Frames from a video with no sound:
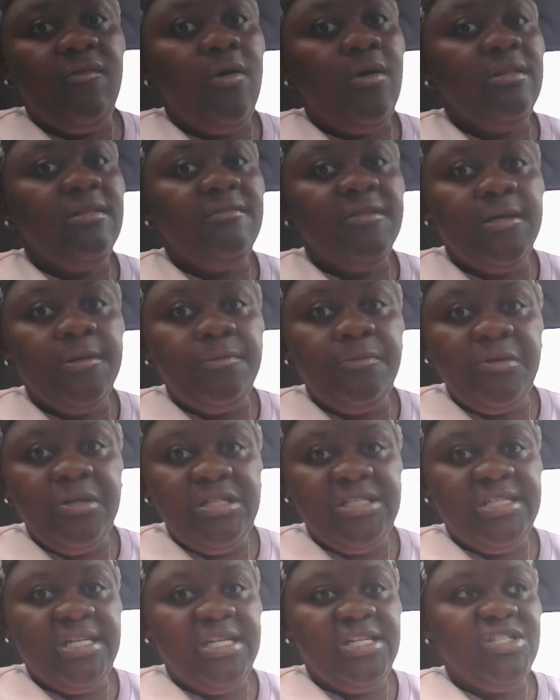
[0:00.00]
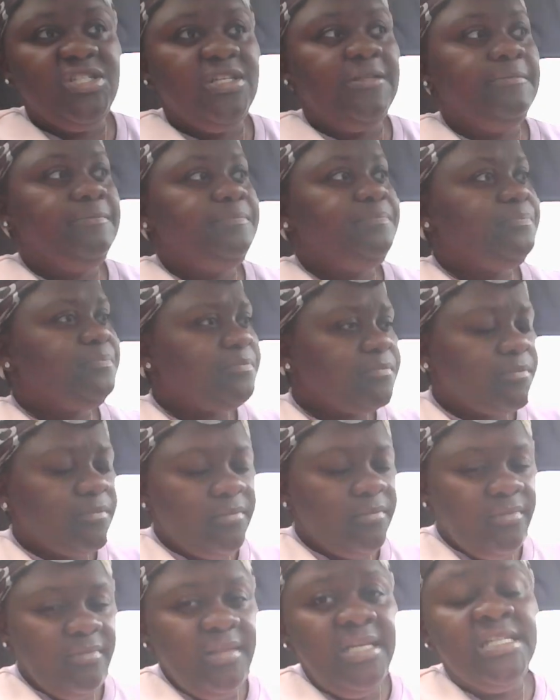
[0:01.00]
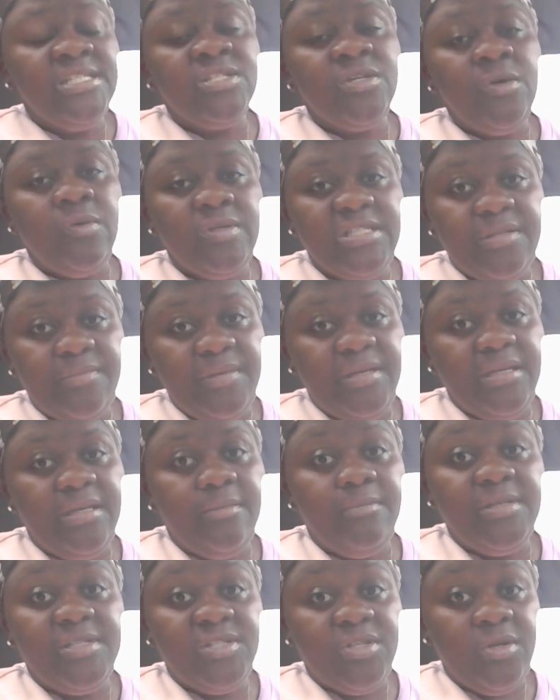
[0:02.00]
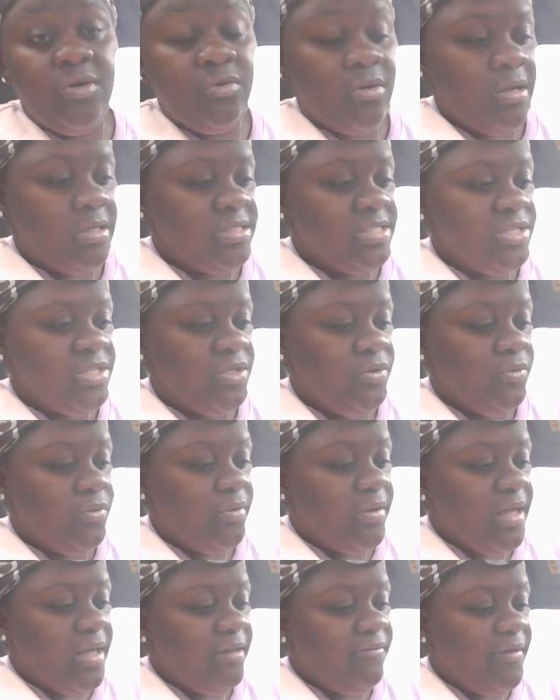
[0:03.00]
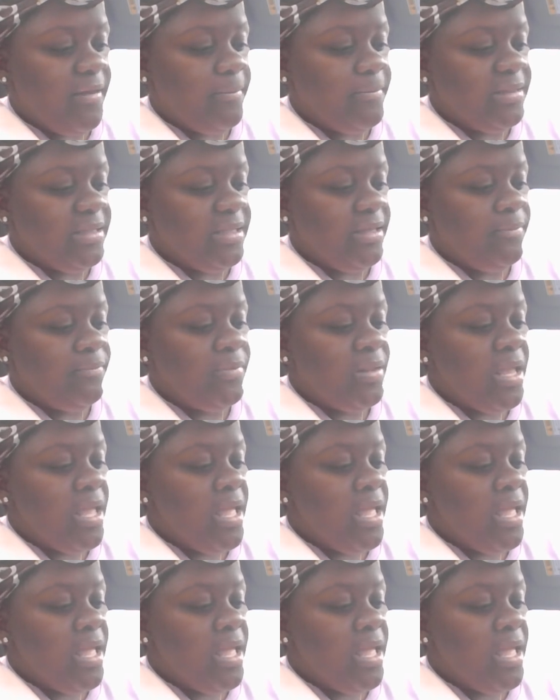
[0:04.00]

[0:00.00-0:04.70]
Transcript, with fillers: all of the appreciation is going to be bestowed onto you, okay, family?